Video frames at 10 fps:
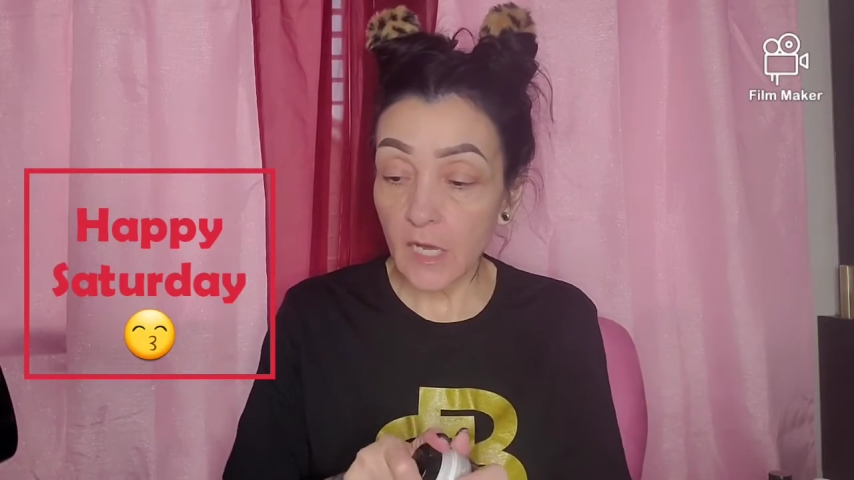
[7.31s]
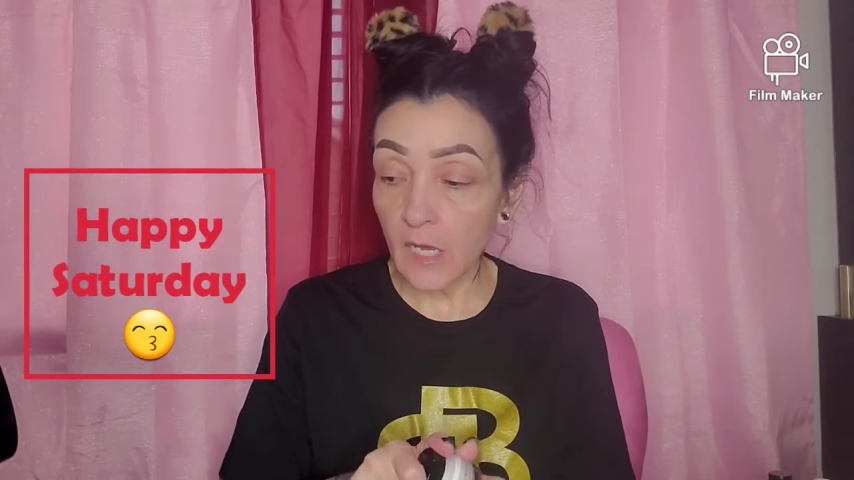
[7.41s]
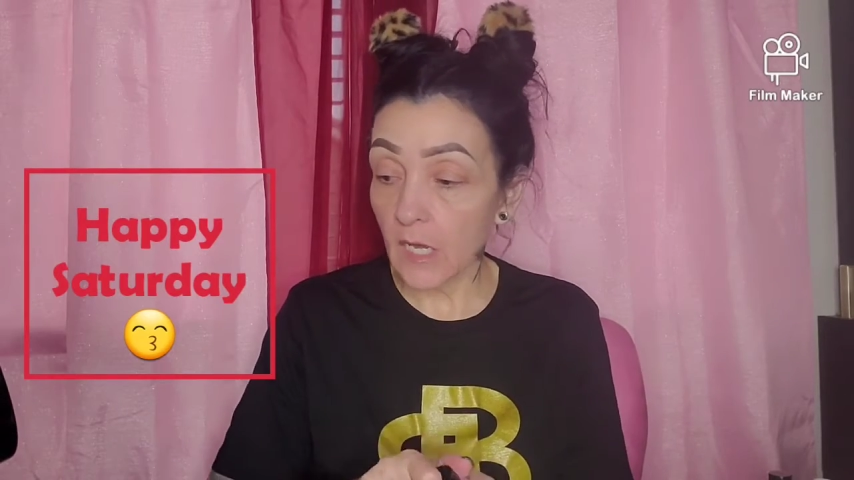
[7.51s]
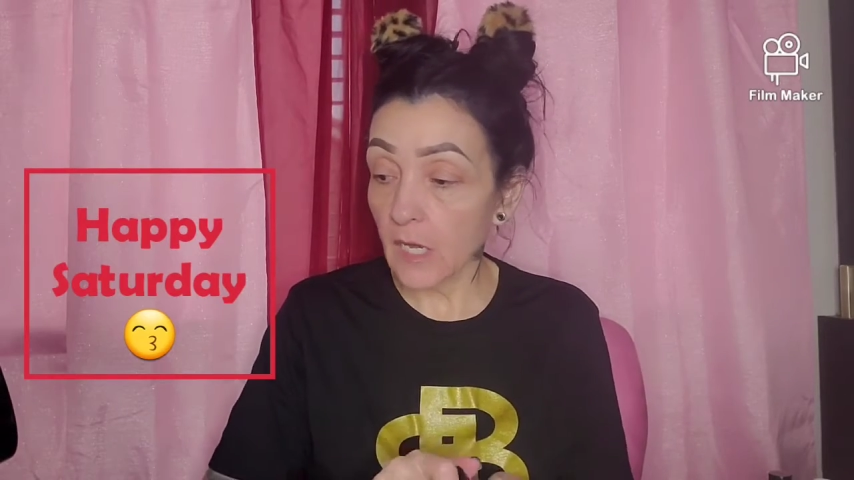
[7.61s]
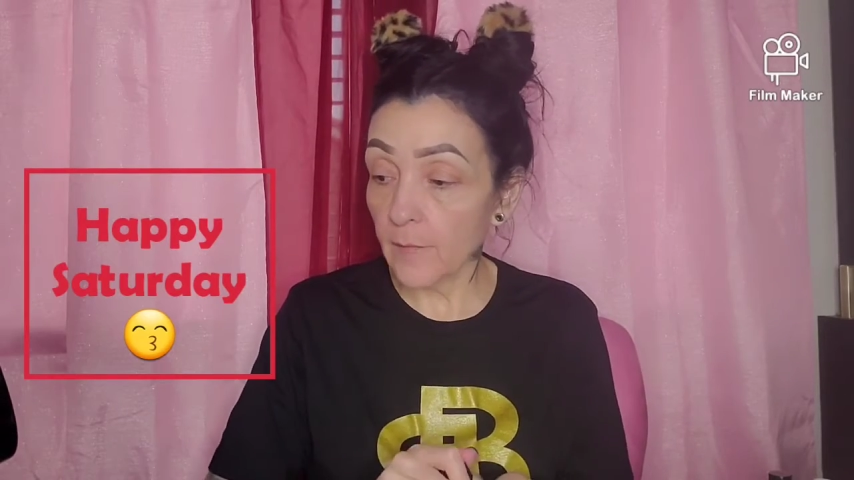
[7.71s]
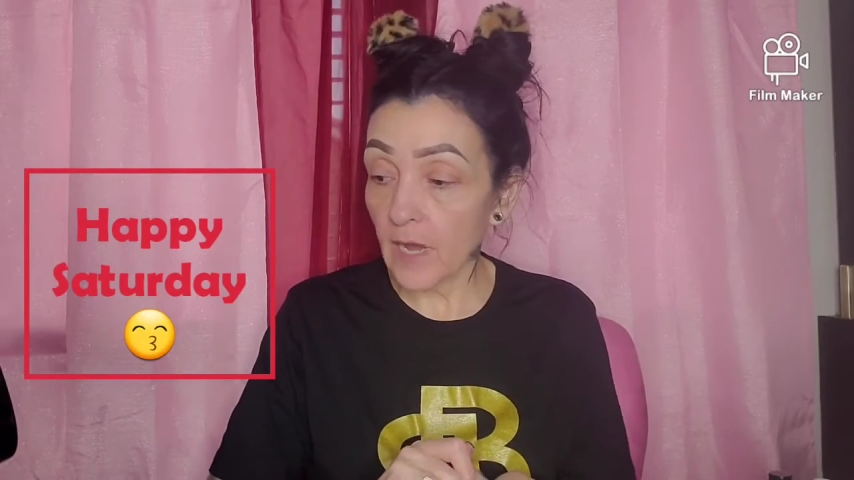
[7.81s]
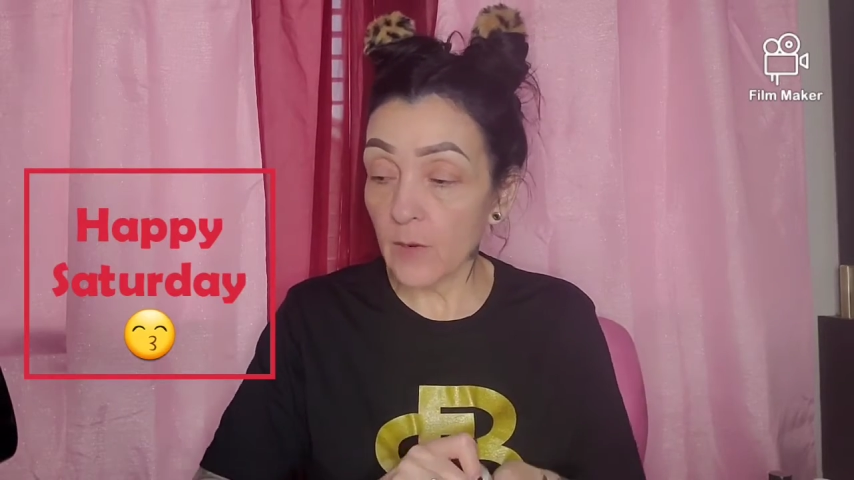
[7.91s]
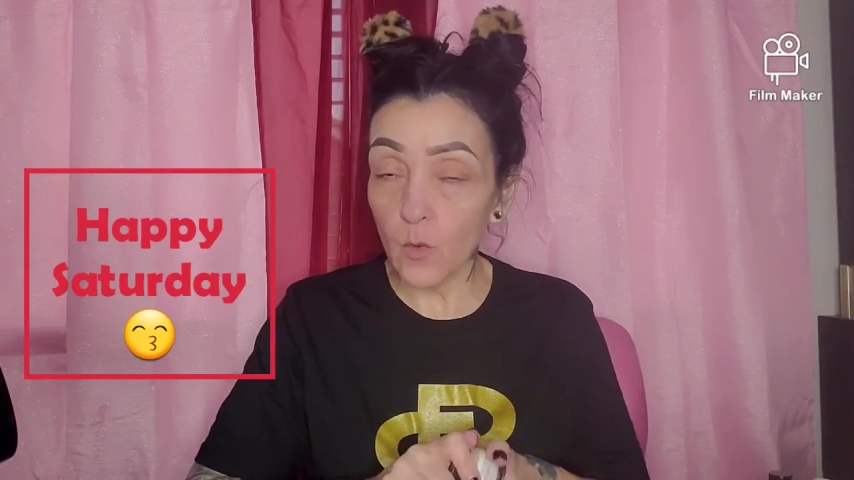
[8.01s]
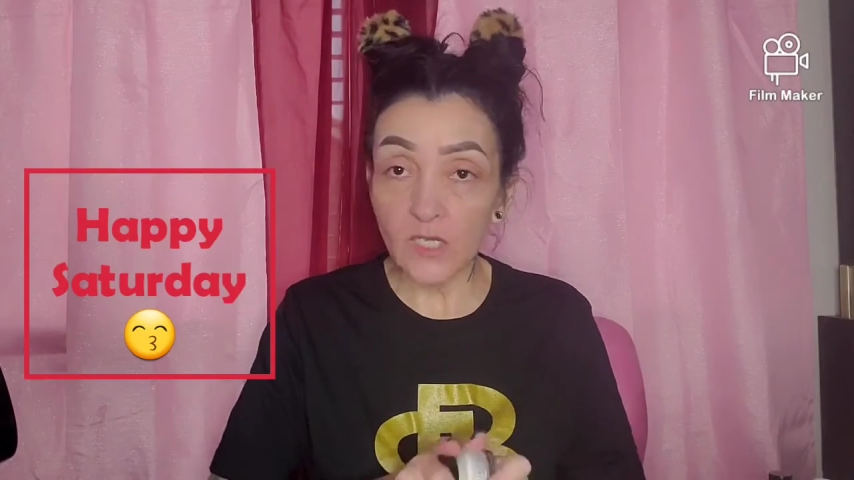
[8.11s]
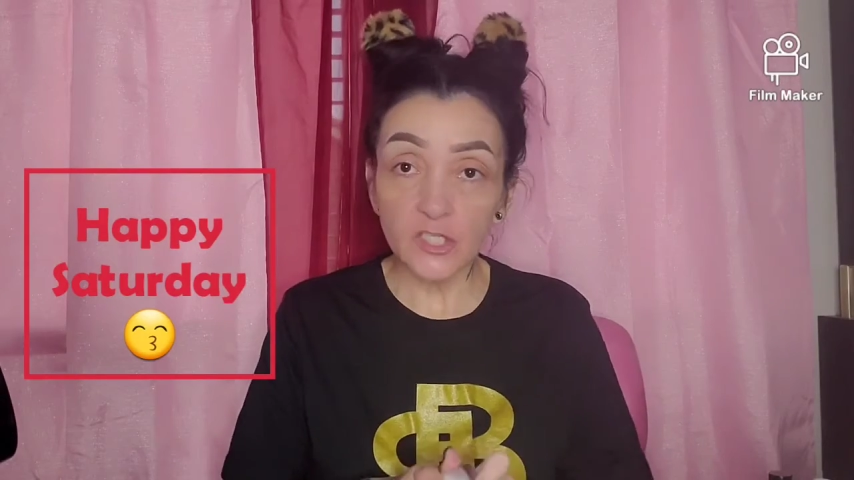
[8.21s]

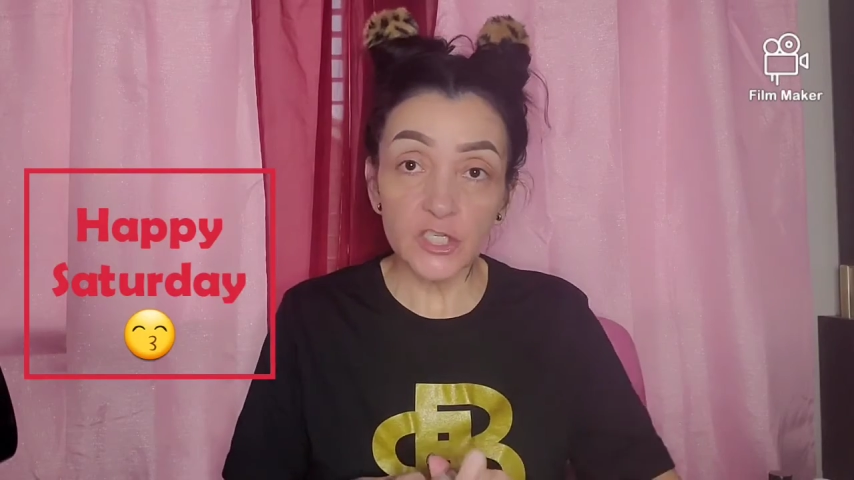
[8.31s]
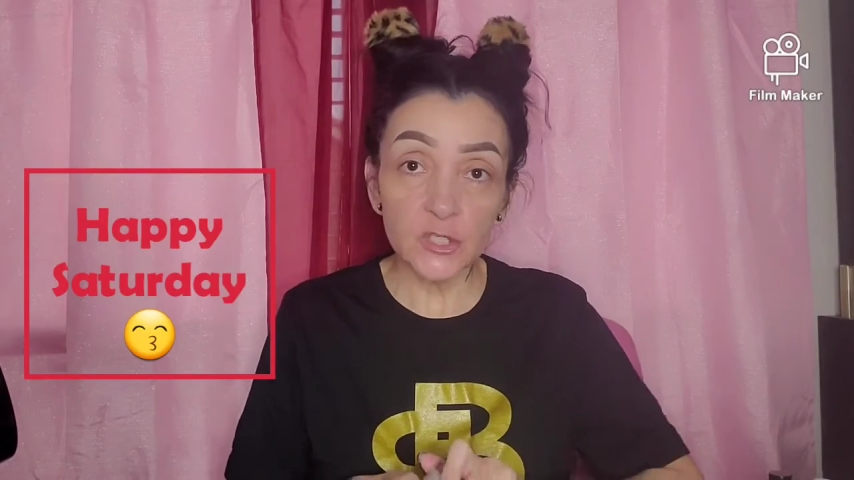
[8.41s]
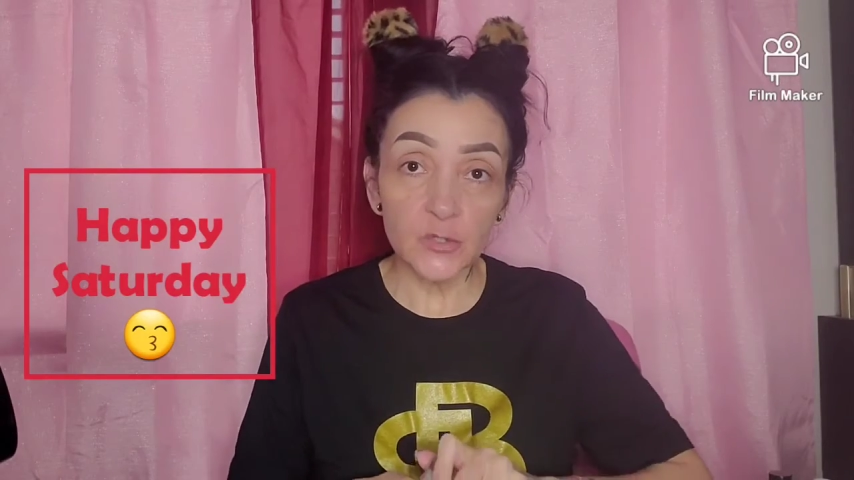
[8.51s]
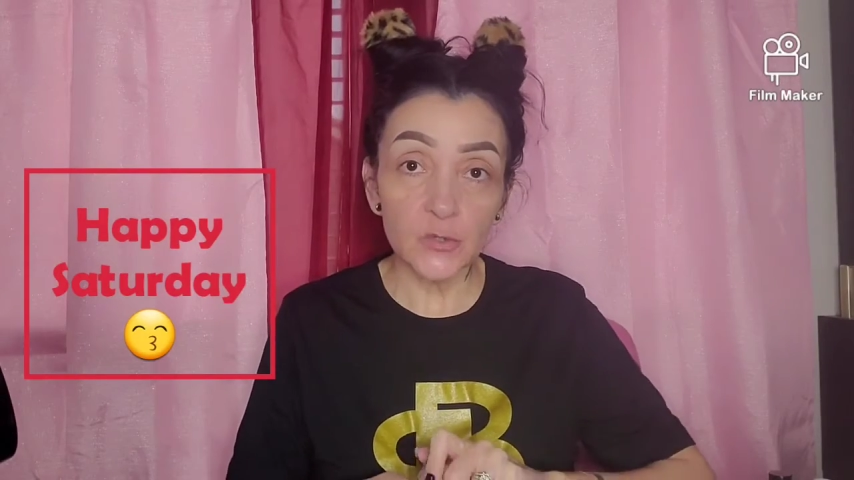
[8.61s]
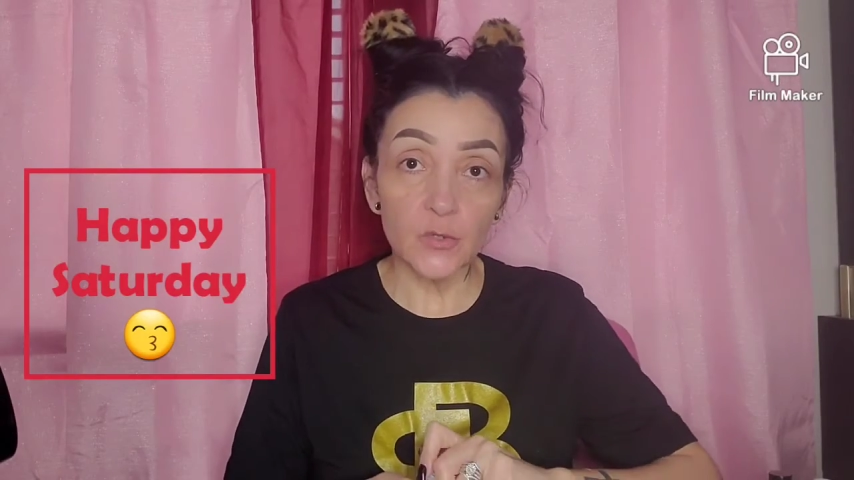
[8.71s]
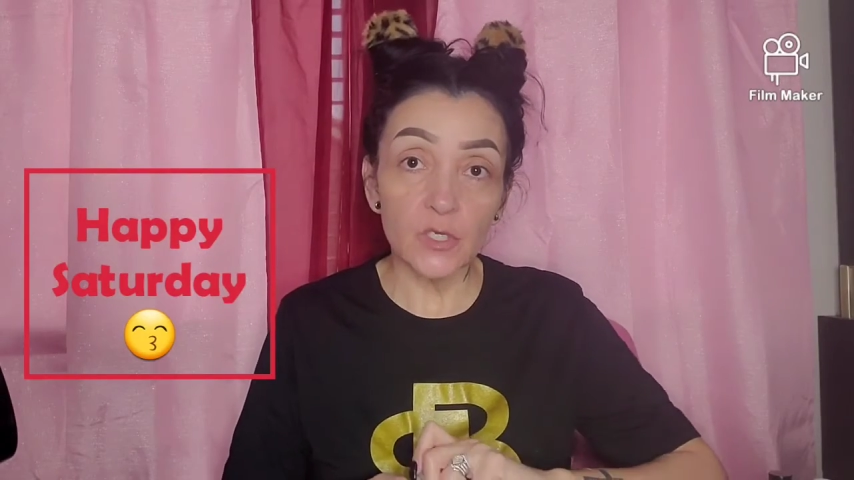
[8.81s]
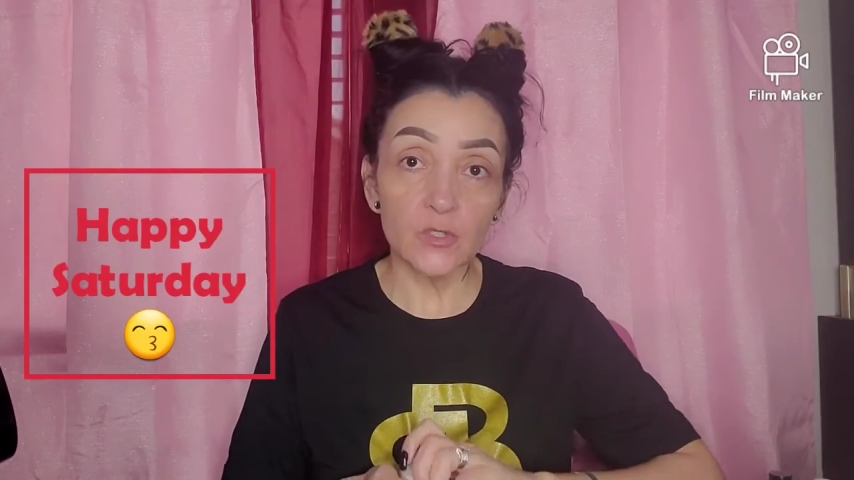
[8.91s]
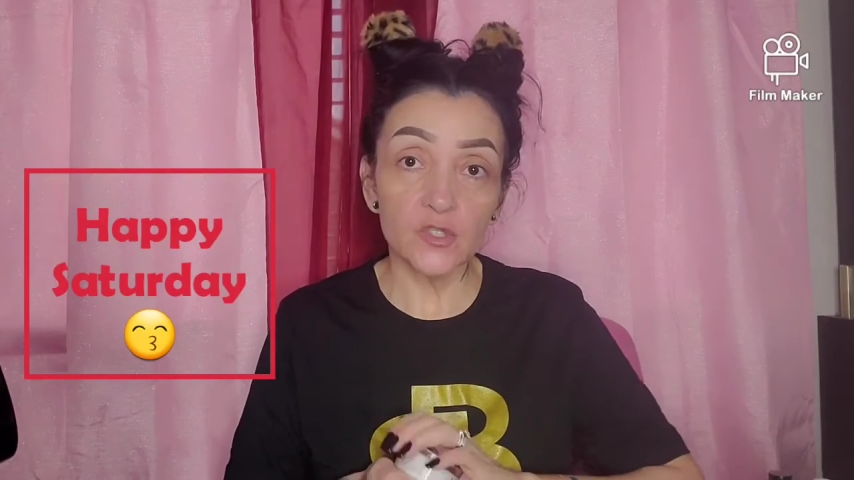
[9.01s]
I want to